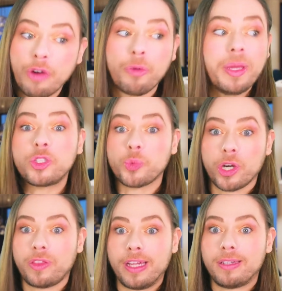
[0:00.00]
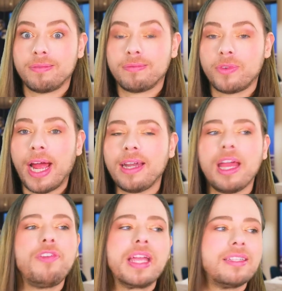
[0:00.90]
For me, it's worth it, right?
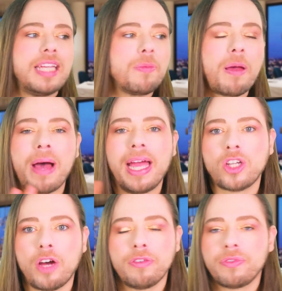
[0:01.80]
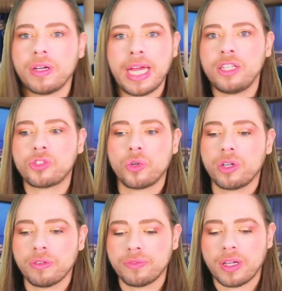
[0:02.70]
If it can take my mind off of uh, any
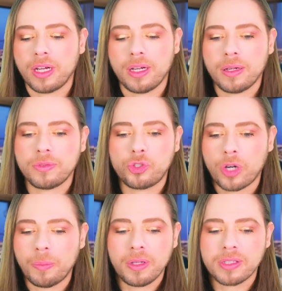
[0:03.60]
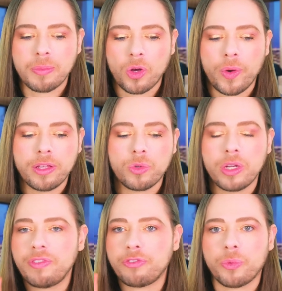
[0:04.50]
sort of uh, troubles I'm going through,
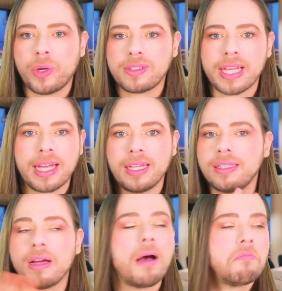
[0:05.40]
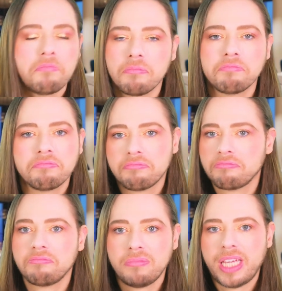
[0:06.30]
even for one second,
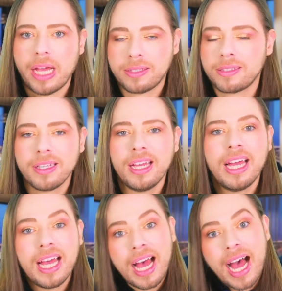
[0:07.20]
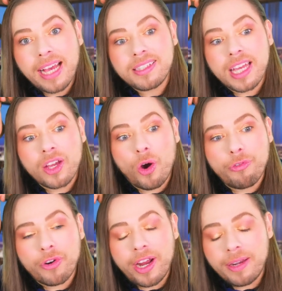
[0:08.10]
yes, I say go
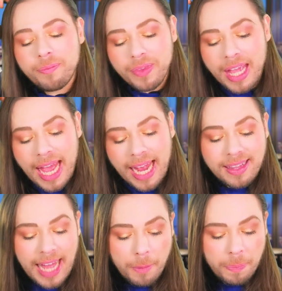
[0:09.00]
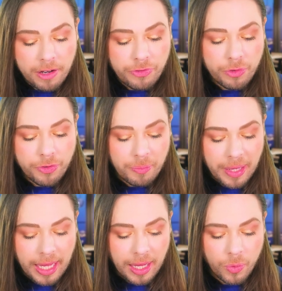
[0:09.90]
for it. And that perfume for
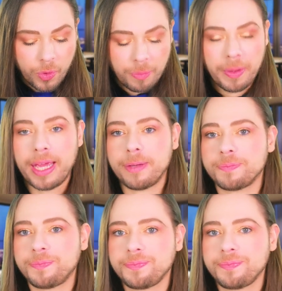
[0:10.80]
me would be